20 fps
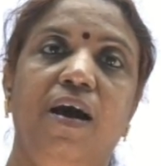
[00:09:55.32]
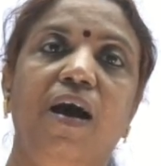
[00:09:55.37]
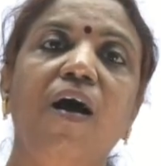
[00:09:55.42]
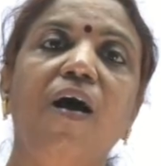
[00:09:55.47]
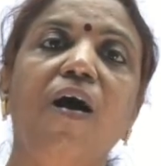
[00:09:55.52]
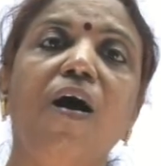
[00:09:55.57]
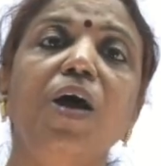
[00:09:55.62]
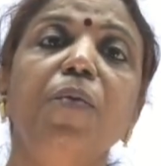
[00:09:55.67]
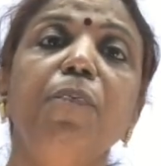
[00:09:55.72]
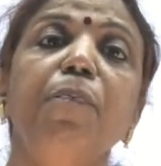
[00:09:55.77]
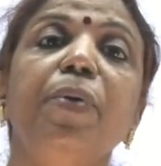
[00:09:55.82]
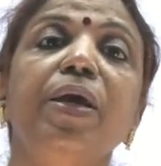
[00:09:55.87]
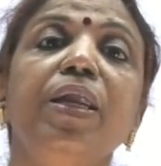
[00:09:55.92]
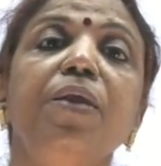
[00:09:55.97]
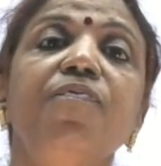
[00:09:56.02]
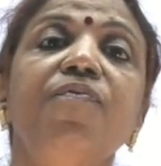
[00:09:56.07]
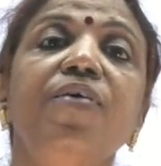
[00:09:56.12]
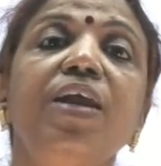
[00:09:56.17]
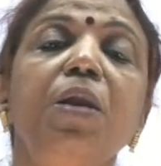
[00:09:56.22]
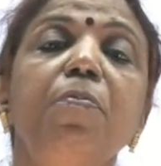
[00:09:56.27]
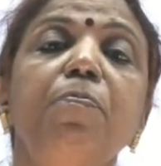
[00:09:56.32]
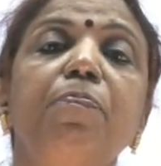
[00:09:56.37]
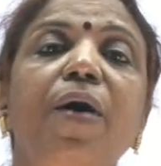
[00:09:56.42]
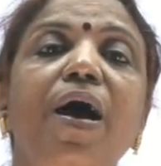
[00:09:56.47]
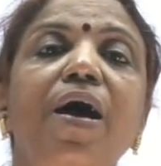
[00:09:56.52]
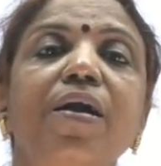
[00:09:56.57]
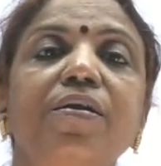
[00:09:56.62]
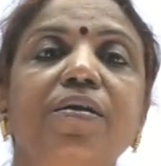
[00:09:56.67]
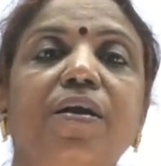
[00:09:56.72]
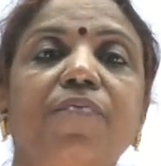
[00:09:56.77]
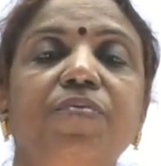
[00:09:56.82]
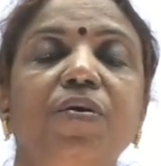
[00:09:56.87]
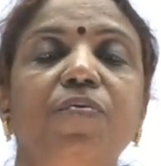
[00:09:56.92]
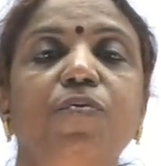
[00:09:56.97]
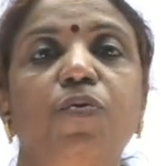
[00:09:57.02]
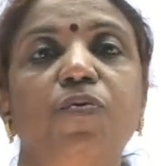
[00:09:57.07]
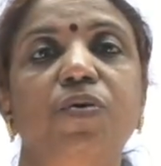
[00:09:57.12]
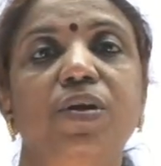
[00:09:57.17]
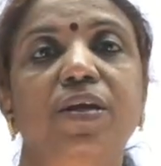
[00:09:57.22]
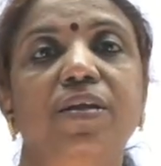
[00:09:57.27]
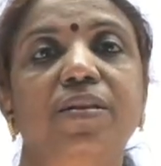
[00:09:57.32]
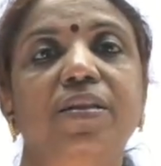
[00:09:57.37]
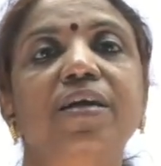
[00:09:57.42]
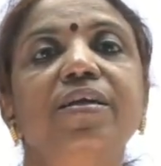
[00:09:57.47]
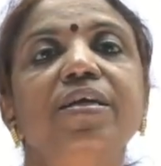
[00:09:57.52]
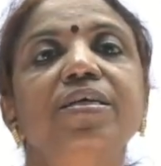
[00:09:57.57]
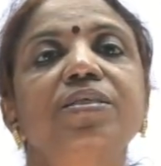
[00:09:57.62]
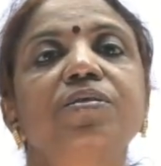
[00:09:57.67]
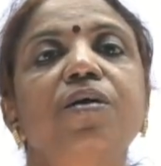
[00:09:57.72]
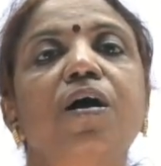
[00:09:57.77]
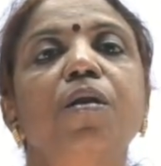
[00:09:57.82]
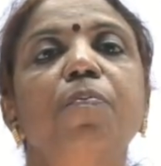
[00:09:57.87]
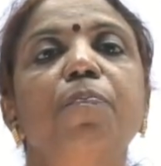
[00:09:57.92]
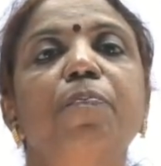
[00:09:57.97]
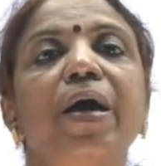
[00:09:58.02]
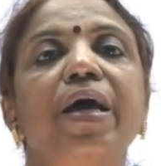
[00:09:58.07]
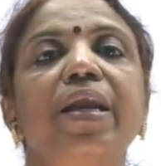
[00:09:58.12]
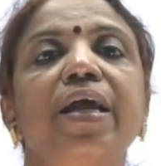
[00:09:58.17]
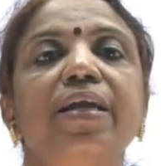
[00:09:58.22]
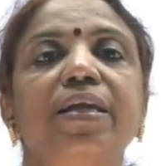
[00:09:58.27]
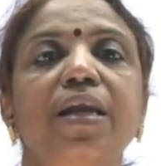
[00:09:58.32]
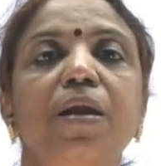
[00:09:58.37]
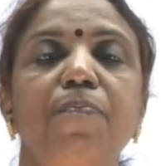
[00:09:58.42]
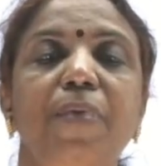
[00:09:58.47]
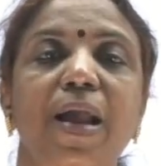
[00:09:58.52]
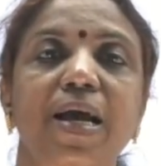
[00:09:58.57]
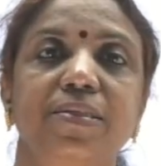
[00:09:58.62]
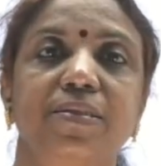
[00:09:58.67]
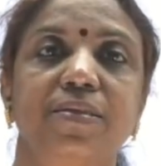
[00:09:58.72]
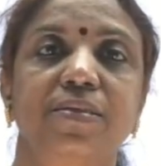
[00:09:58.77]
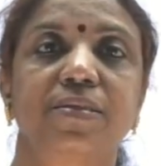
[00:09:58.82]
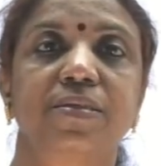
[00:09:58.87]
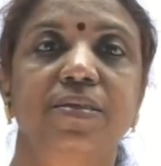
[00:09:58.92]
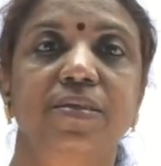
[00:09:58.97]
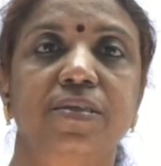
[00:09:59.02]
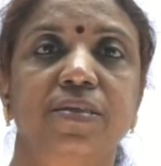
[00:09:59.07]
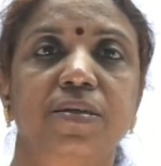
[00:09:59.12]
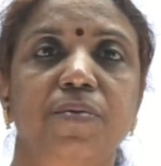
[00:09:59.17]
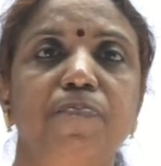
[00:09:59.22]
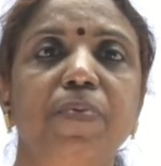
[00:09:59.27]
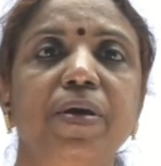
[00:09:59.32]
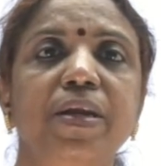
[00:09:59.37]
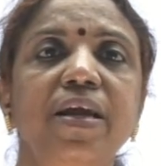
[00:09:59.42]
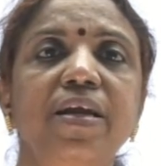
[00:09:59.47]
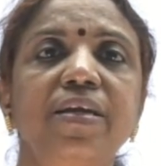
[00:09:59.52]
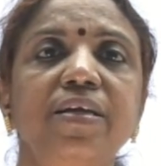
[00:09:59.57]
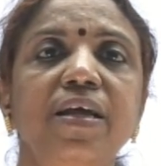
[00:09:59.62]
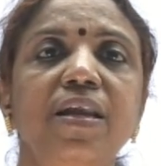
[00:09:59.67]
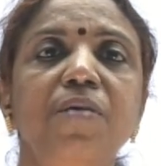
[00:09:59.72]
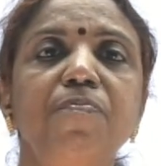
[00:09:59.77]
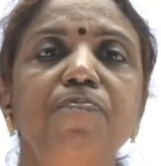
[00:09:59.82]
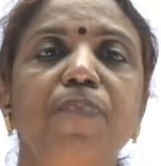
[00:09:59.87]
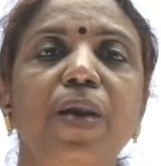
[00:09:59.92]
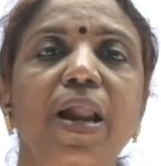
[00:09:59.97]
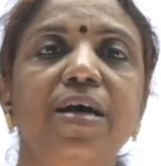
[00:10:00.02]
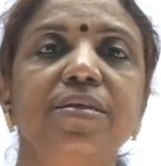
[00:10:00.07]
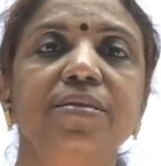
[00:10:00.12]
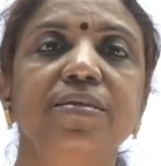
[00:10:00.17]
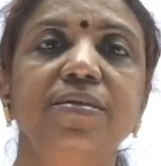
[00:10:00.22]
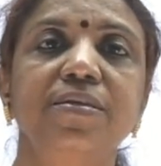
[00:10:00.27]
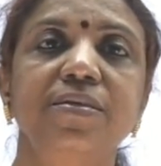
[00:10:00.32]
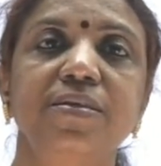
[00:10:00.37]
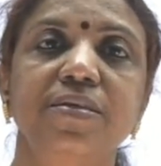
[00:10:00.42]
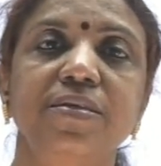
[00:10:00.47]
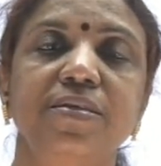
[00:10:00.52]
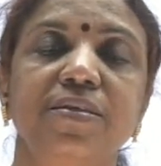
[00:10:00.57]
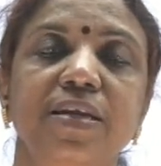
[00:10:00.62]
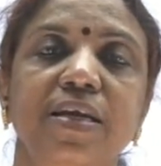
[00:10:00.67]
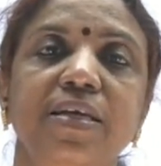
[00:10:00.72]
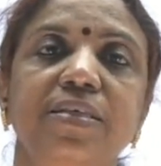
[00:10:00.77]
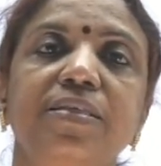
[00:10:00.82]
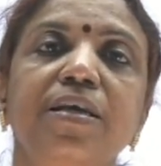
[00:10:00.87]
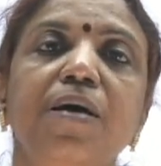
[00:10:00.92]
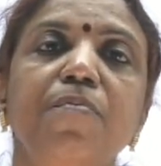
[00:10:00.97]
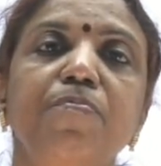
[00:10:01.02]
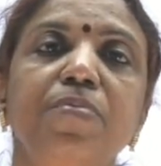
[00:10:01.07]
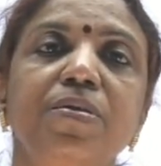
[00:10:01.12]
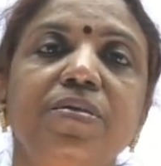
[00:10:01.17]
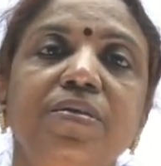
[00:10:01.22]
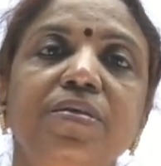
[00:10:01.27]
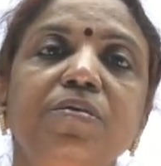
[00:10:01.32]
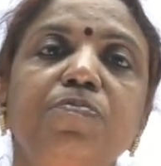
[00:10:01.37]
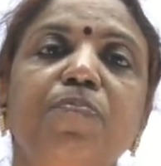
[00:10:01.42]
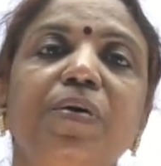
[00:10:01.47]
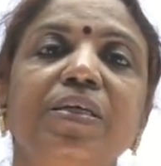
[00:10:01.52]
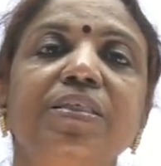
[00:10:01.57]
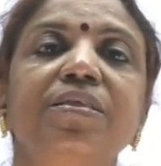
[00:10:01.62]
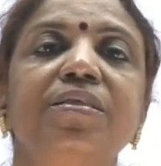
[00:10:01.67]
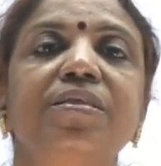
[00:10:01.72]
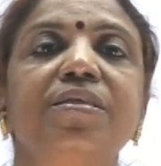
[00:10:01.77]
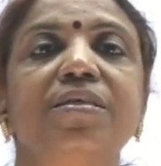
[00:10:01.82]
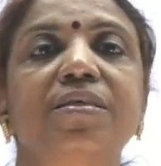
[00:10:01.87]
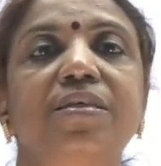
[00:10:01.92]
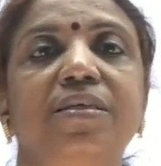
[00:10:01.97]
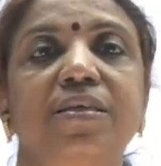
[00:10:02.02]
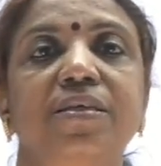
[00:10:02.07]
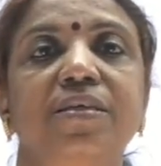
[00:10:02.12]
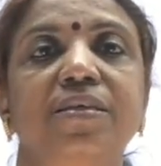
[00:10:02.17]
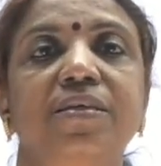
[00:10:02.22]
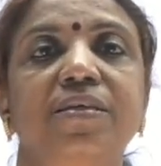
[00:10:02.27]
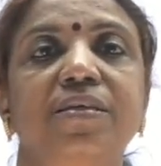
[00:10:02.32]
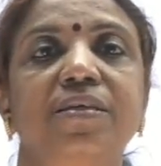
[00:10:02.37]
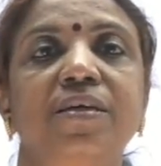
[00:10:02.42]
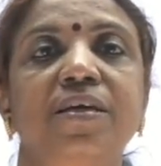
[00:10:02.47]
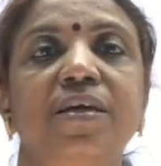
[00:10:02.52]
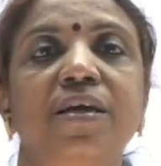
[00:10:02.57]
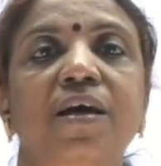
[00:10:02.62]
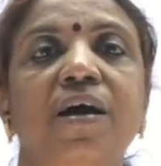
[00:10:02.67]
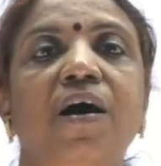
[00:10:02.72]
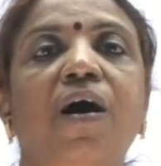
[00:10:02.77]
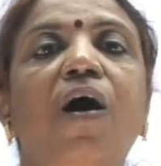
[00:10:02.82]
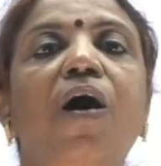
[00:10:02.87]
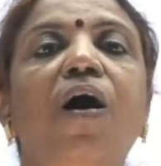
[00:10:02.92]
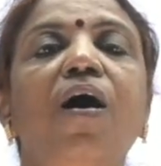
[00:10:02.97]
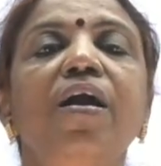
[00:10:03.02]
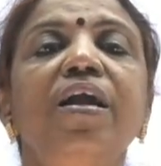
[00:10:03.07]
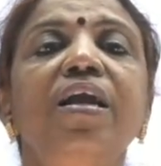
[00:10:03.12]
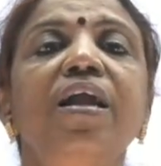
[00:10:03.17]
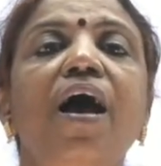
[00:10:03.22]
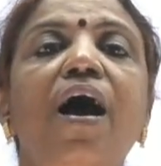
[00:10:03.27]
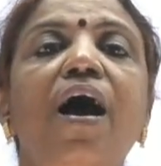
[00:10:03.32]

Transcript: or peripheral part of the ovary, that is called parietal placentation. Parietal placentation examples is mustard and